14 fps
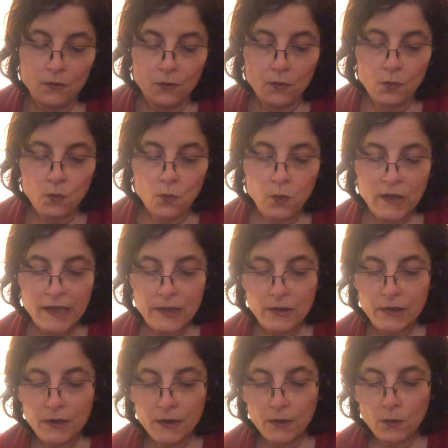
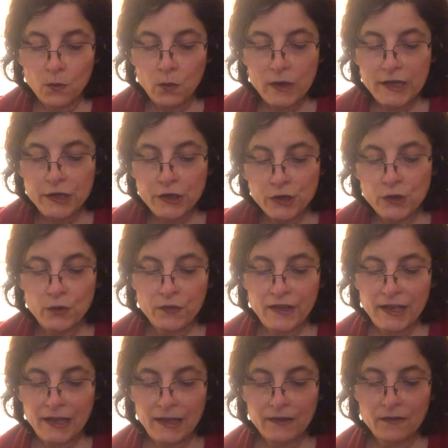we knew
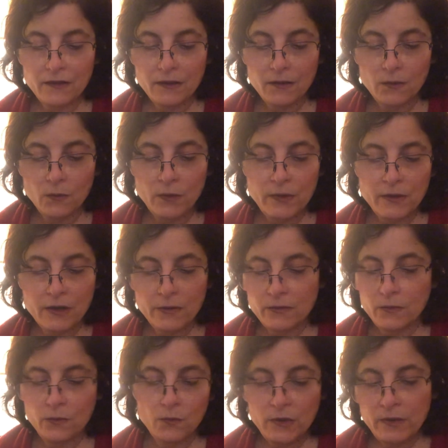that we
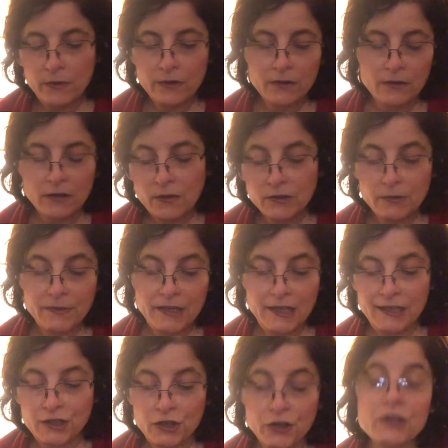were going to be
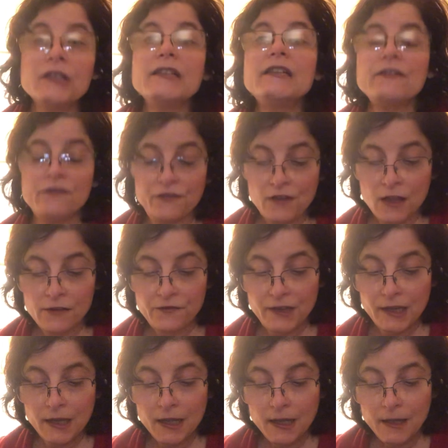eternally
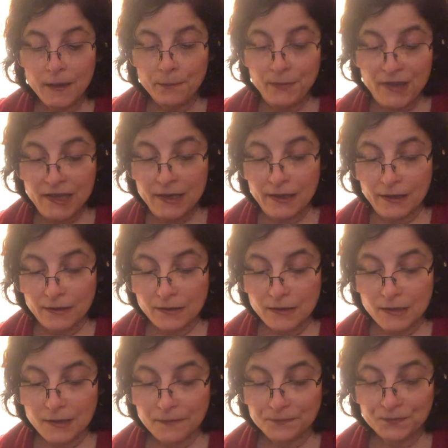evolving
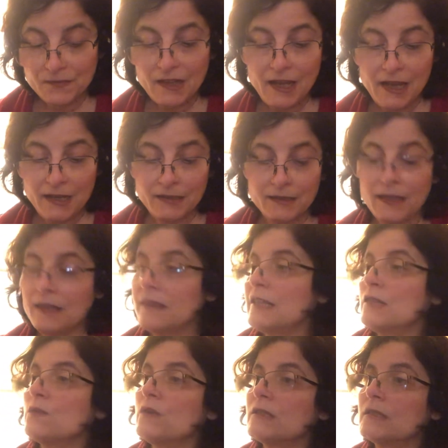beings, and that
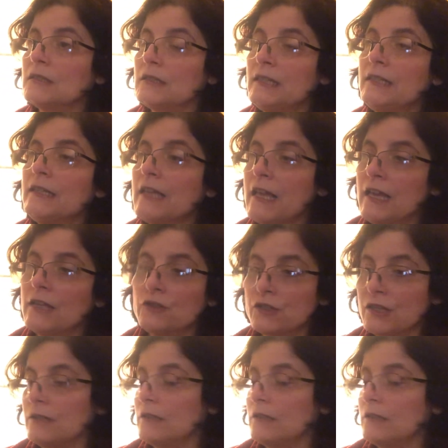this was leading edge